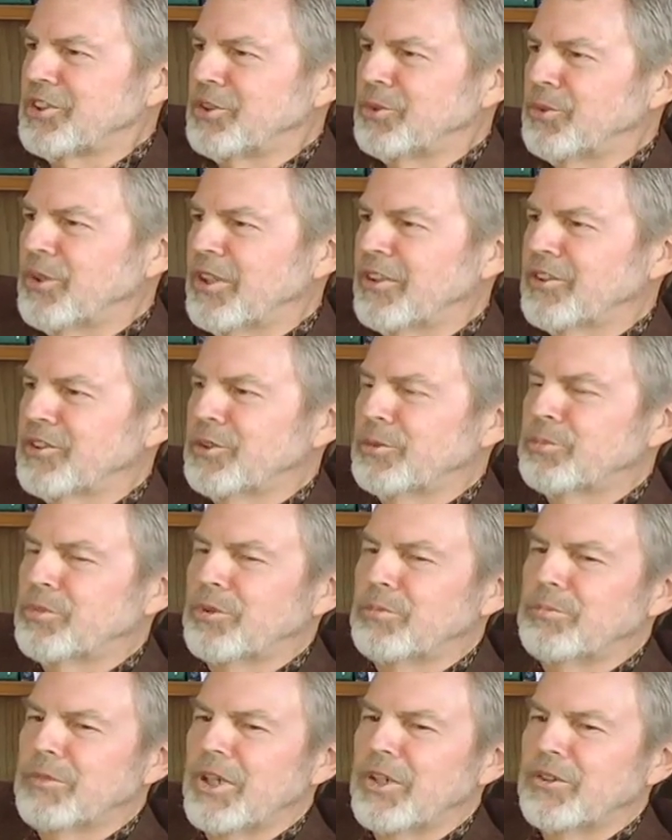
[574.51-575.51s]
You want to
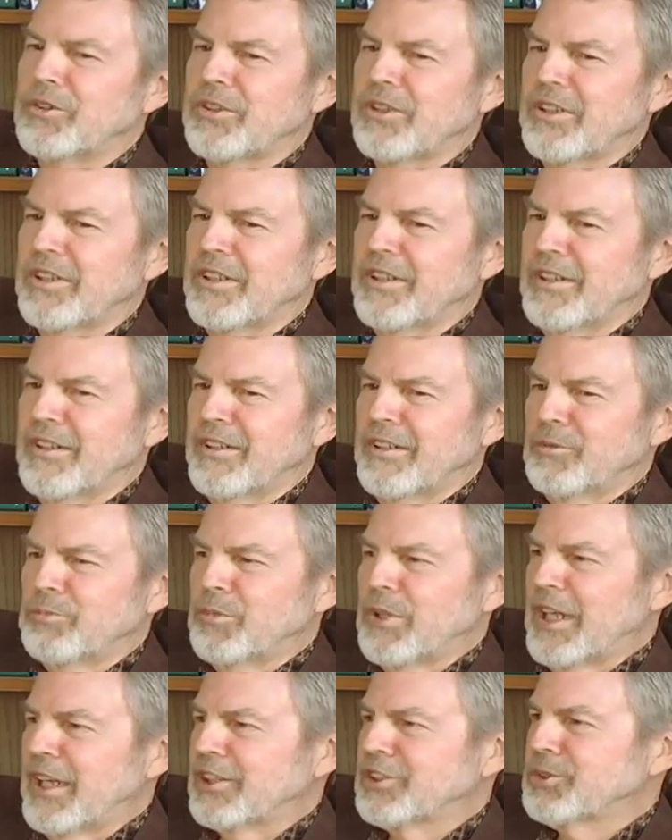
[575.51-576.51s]
promote
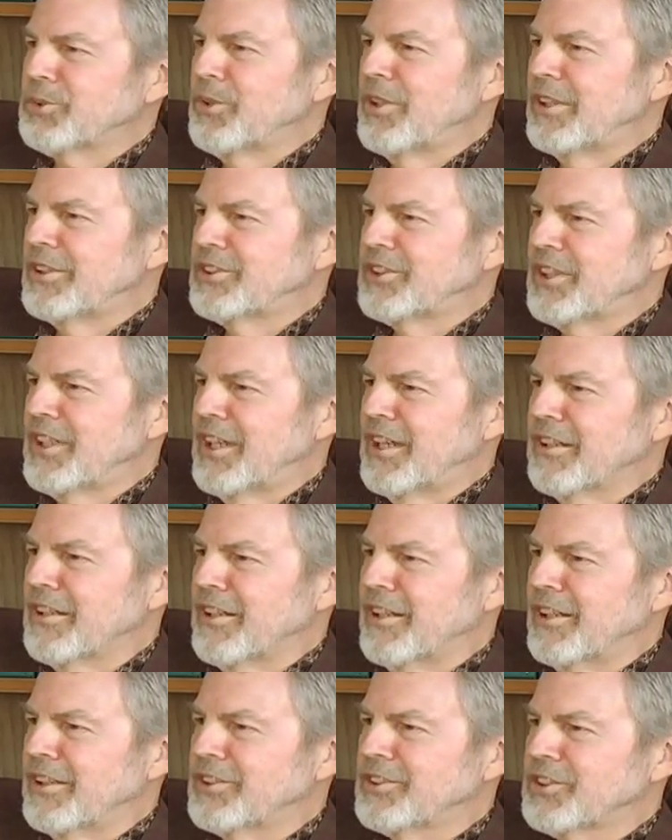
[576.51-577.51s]
black swans in that
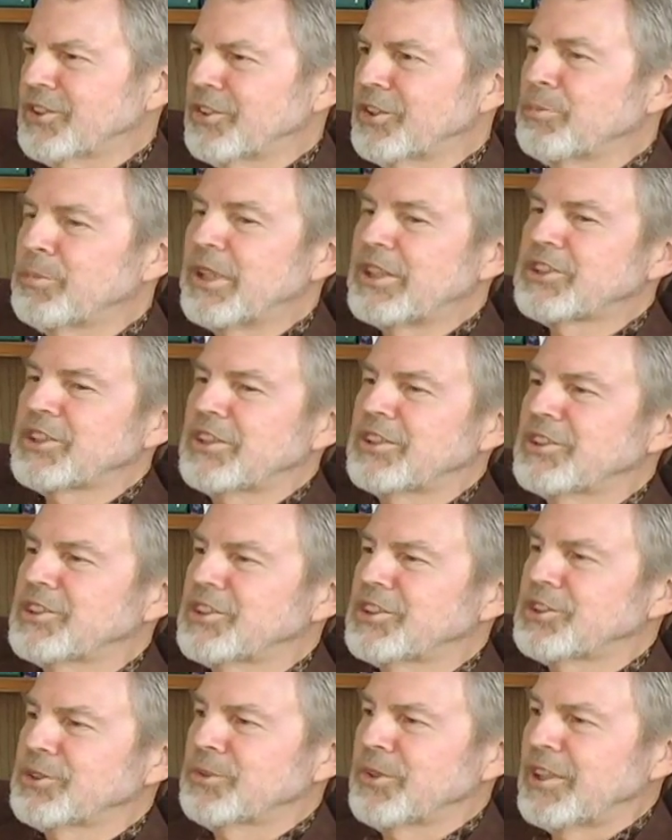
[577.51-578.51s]
case. So it depends on the
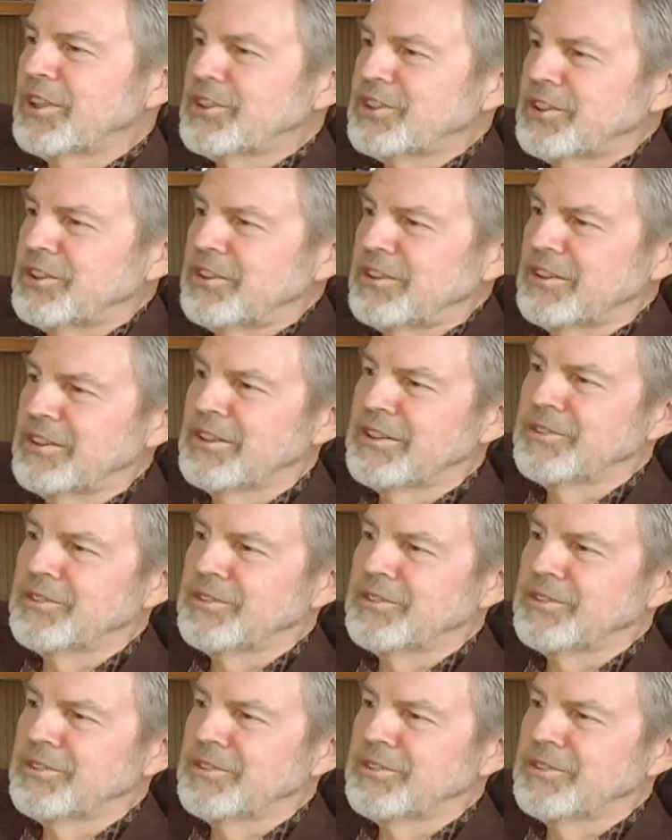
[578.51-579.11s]
situation.